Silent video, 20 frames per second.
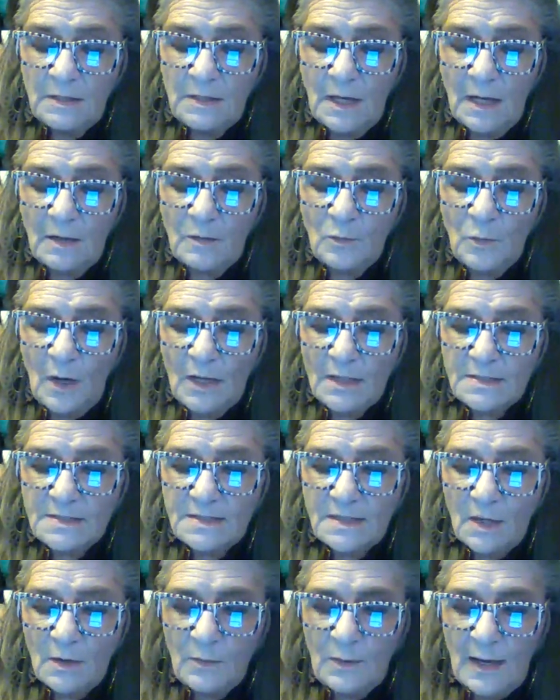None
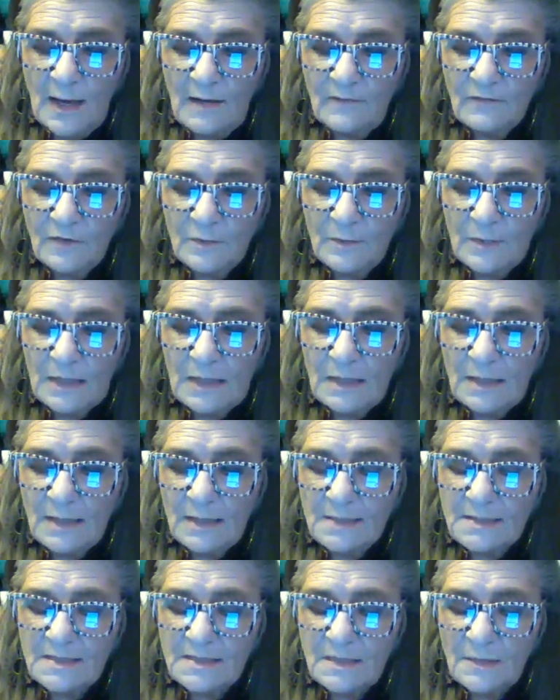whatsoever, but
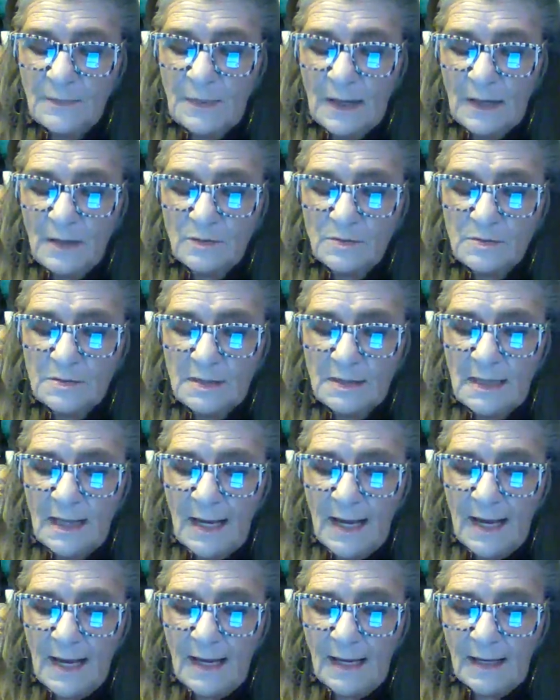let's suppose it
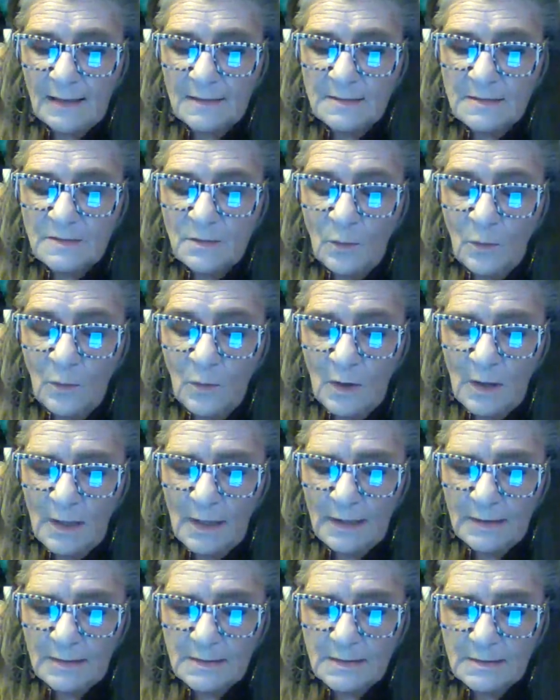has.
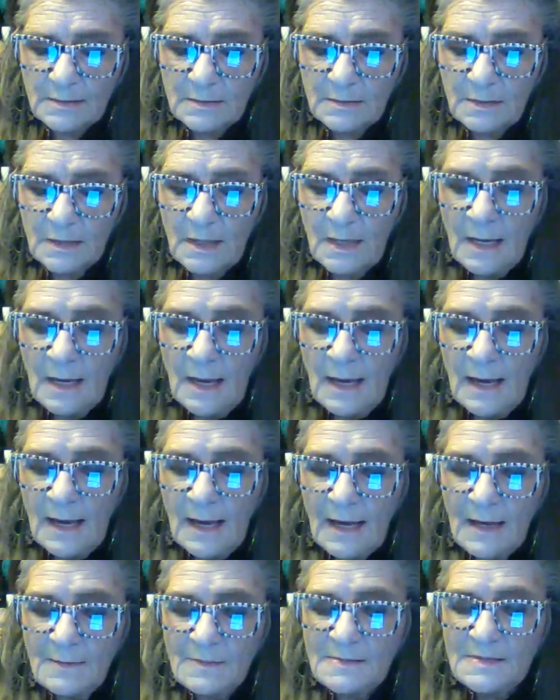What?
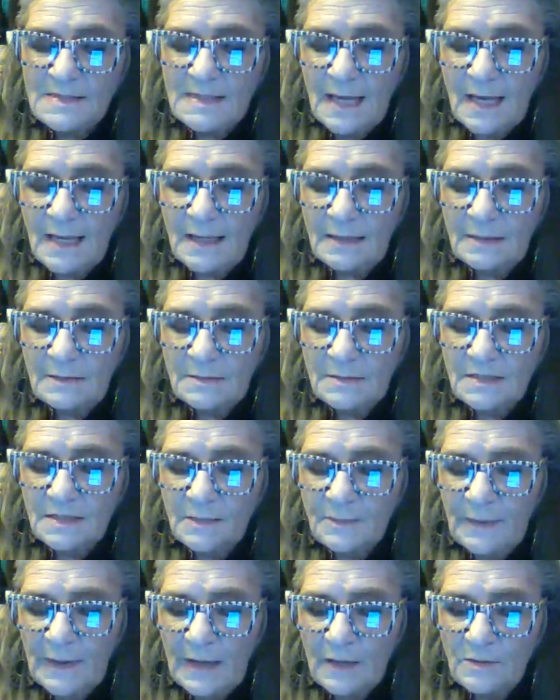I'm saying,
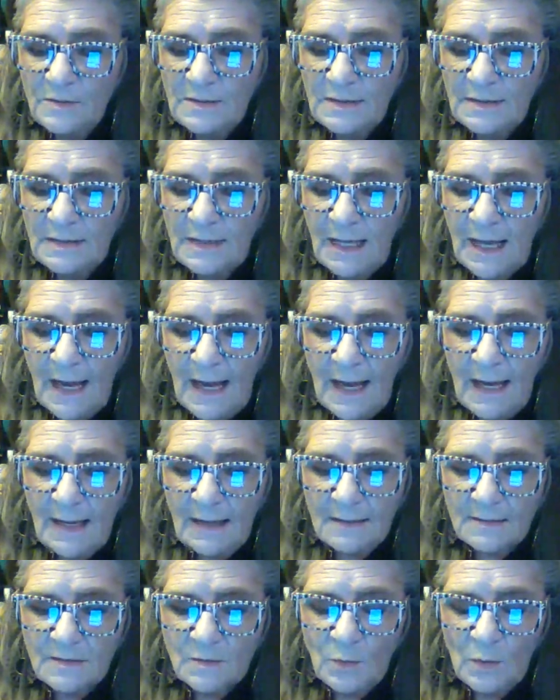supposing it
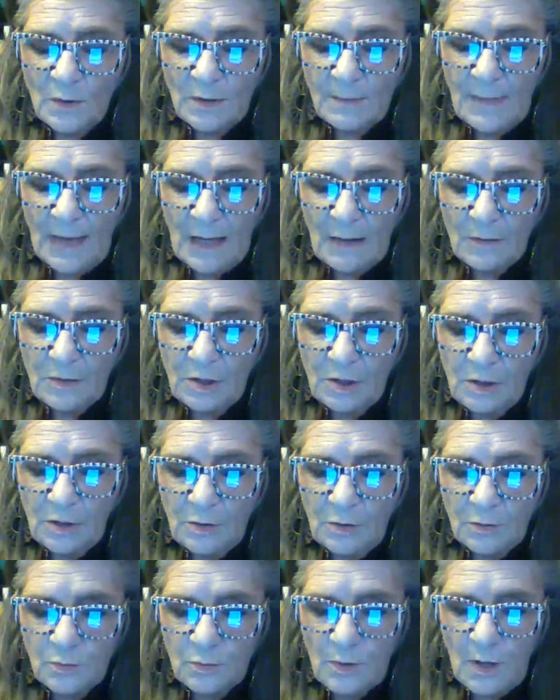has, what about
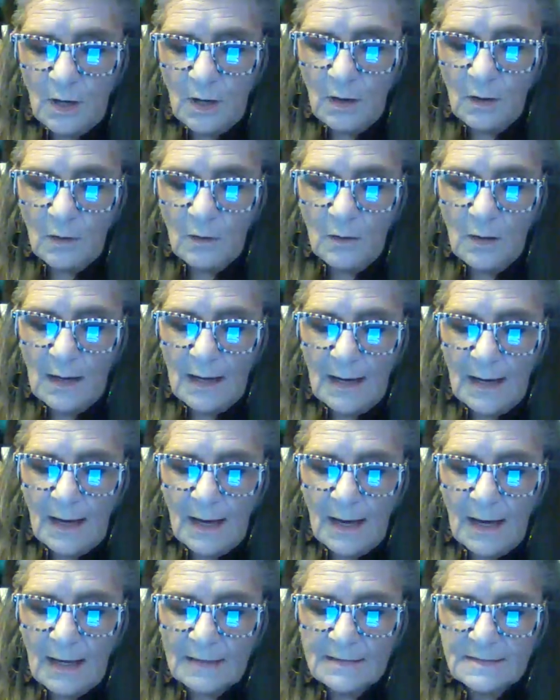you? Oh,
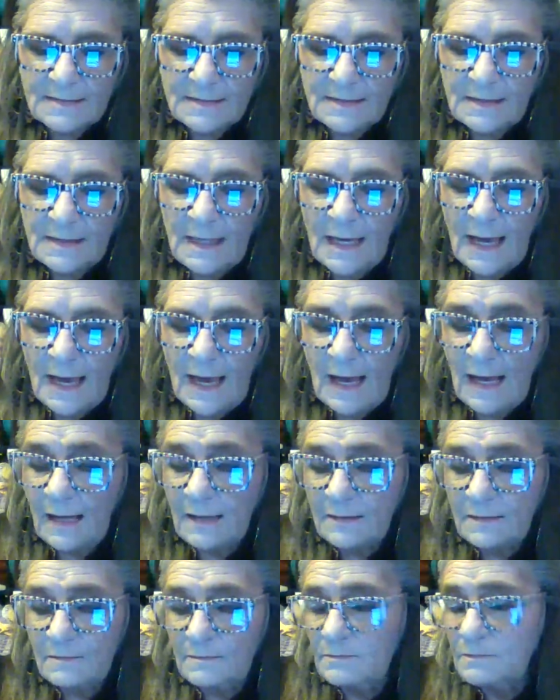I see.
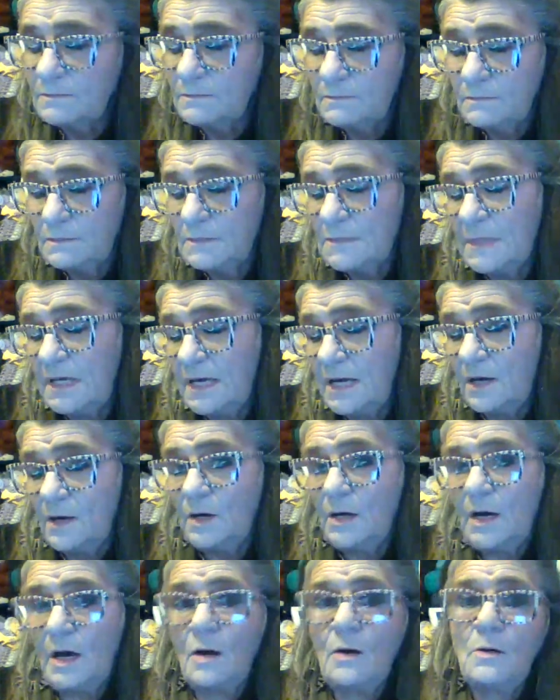I
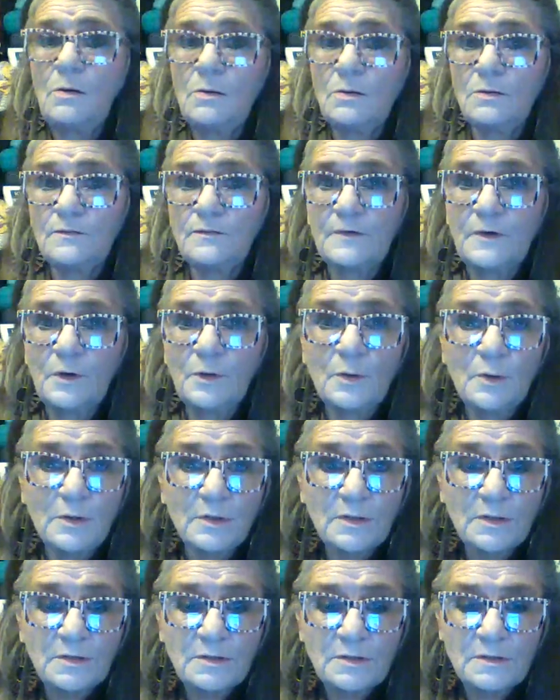carry on, of
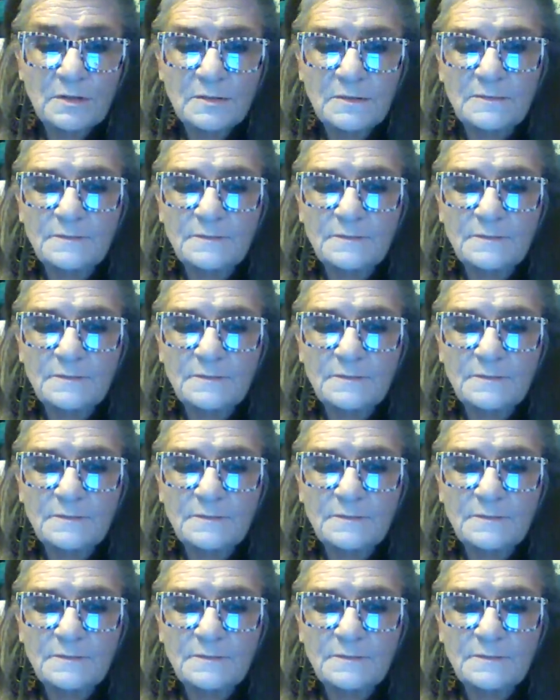course.